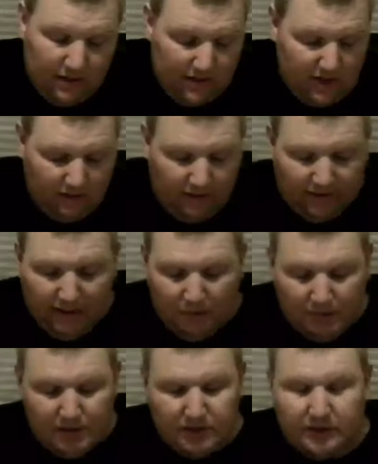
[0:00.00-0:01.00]
Now, like I
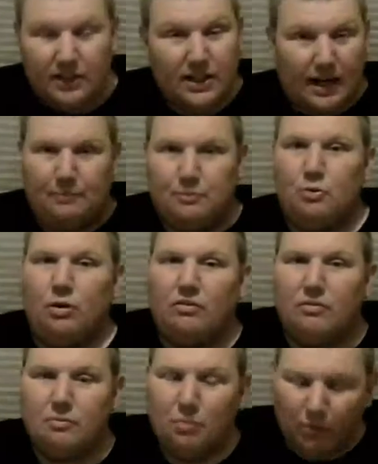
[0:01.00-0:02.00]
mentioned, the top
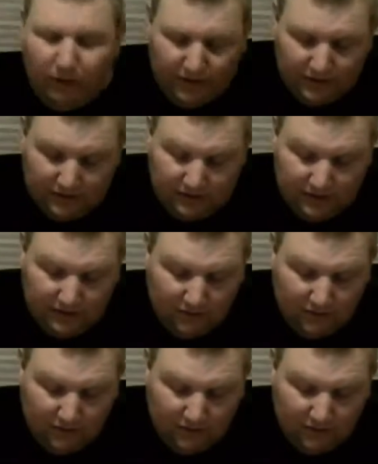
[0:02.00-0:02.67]
12 in points,